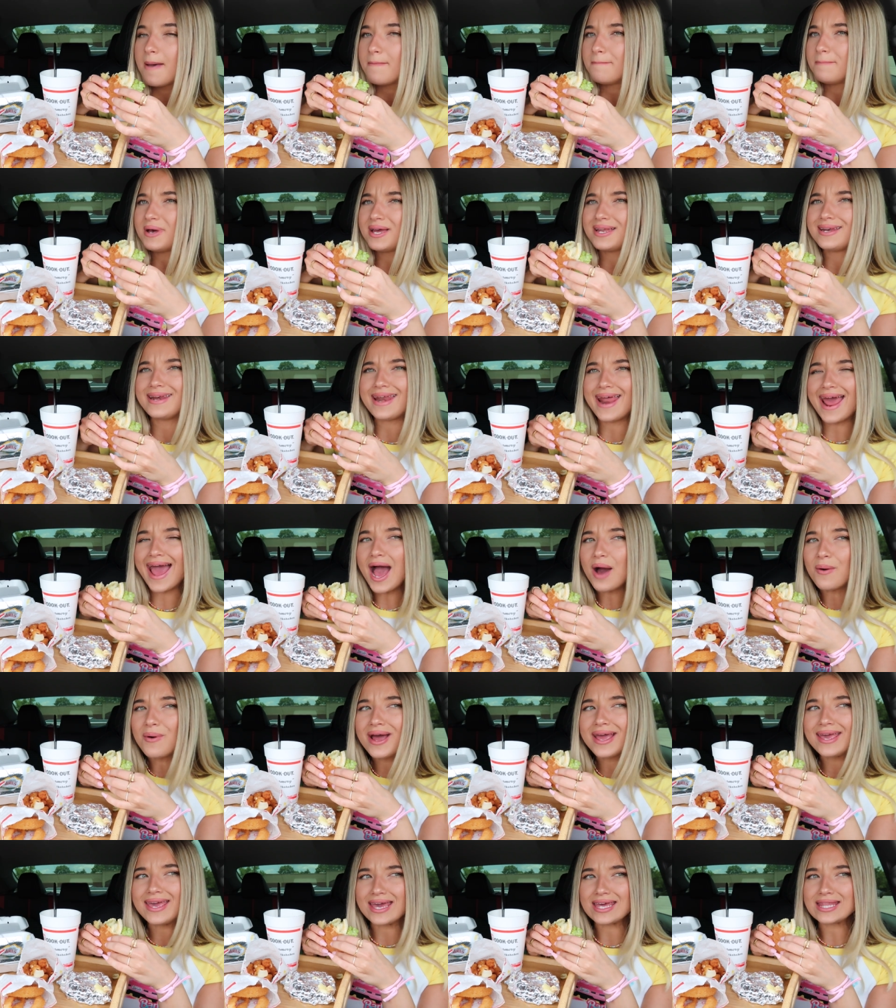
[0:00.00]
But now
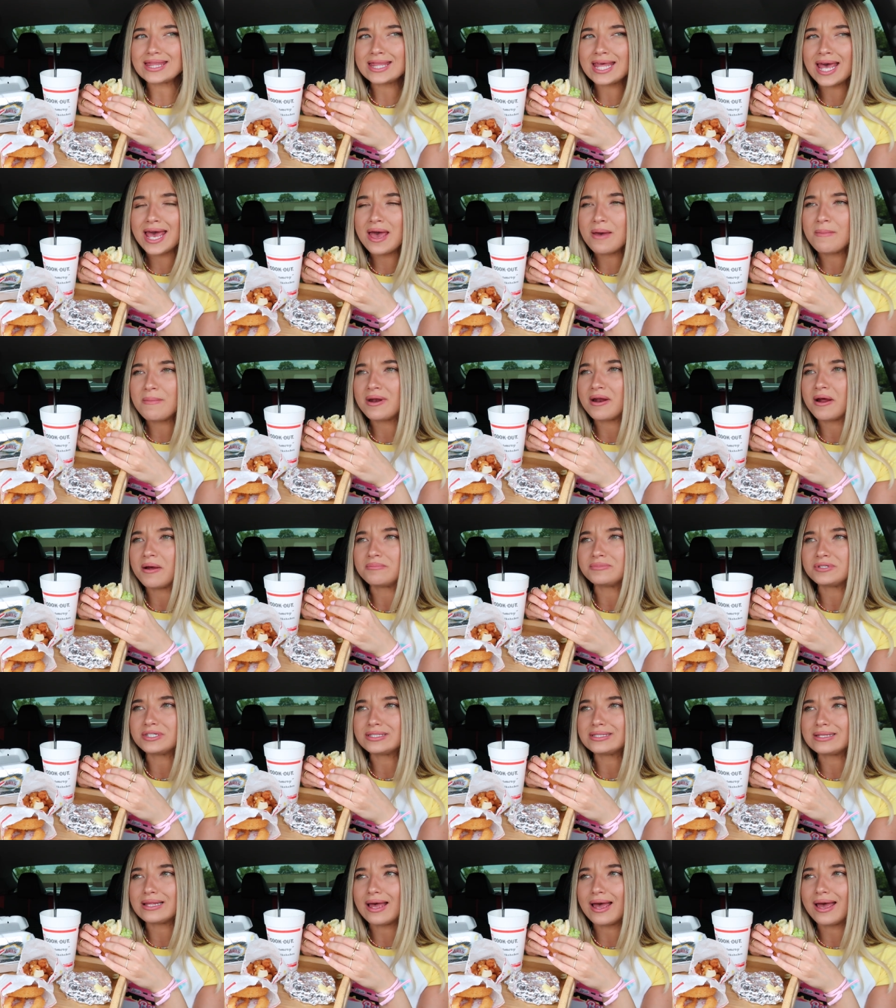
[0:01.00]
I get them, and I'm
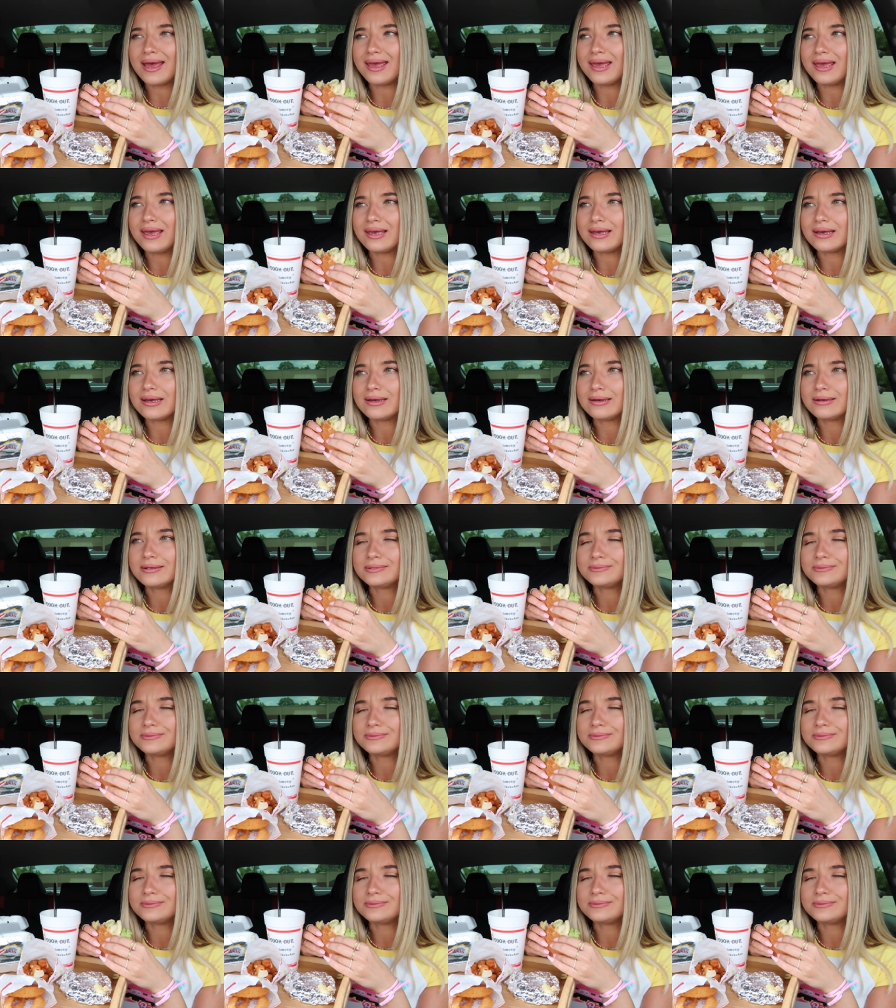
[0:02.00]
just like,